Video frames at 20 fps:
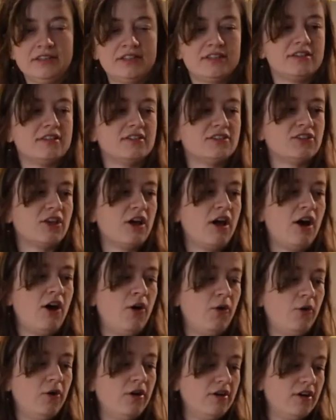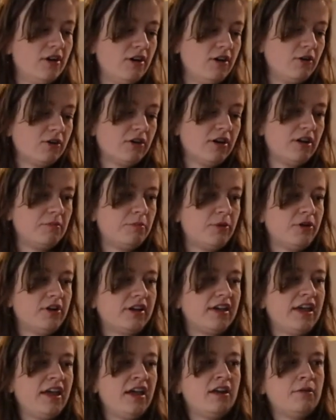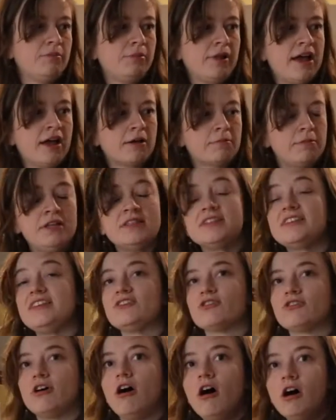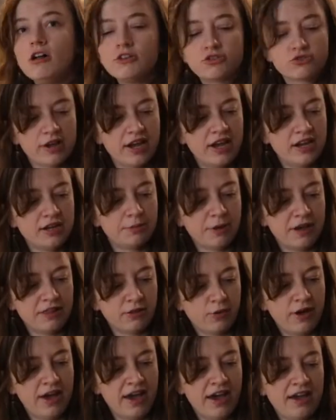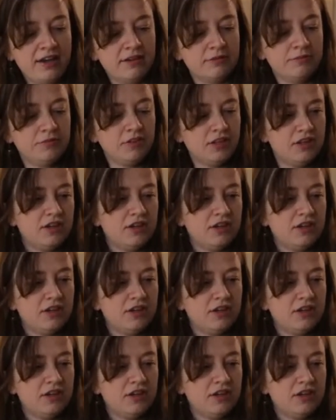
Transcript: So we're going to put a can of black beans. These are all drained, by the way.